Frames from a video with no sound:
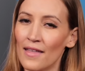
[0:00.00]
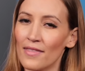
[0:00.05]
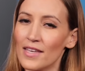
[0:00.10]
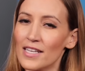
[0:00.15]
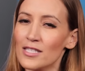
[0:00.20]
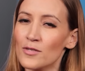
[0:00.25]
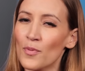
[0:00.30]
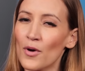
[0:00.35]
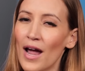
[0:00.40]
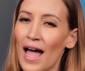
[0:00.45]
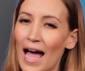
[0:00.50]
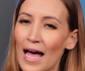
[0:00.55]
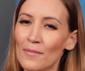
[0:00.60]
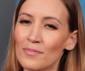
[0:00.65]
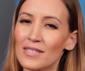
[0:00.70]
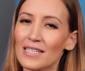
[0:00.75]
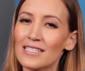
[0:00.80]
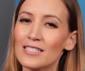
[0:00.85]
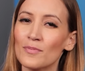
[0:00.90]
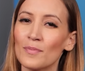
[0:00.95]
This
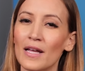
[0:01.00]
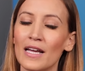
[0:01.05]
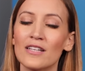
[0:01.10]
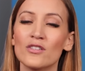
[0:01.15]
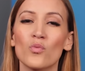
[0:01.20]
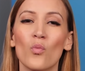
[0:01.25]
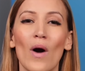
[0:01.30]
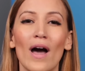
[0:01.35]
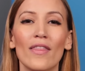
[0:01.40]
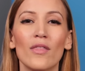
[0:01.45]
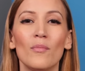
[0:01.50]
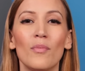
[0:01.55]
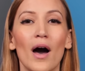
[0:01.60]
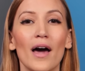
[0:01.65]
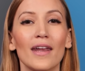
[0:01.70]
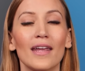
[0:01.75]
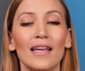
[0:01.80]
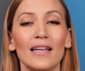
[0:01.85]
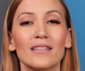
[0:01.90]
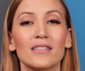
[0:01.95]
perhaps explains why the
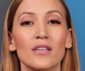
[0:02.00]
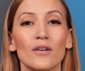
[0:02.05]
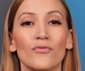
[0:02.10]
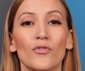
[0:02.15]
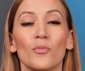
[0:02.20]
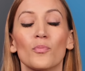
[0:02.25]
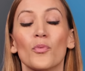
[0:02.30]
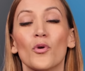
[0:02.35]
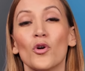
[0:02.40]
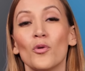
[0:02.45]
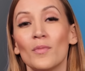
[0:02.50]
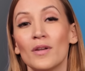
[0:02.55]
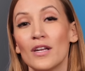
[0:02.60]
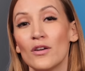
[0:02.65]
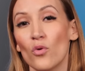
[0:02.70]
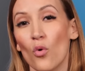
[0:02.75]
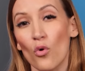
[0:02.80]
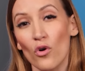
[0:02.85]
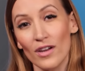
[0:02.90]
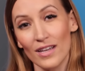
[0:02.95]
body can suffer
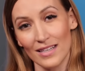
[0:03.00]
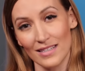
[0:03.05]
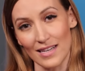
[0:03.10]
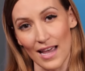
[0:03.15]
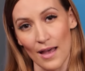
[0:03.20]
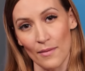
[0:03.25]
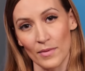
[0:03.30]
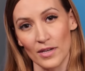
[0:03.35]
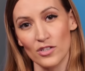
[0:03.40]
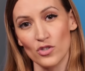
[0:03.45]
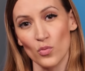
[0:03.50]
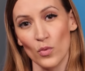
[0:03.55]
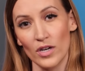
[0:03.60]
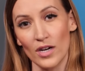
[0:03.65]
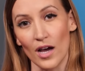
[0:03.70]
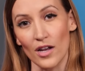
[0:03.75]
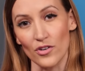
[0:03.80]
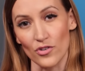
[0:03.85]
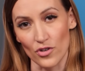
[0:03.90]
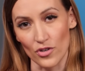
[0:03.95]
permanent organ damage
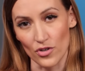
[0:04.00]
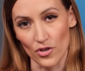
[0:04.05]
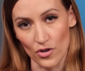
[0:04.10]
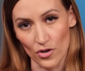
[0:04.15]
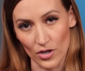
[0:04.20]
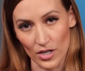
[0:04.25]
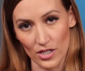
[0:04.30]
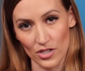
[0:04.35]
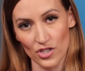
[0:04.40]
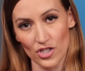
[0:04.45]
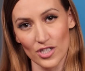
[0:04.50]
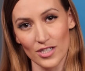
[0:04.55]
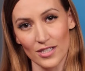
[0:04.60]
when undernourished.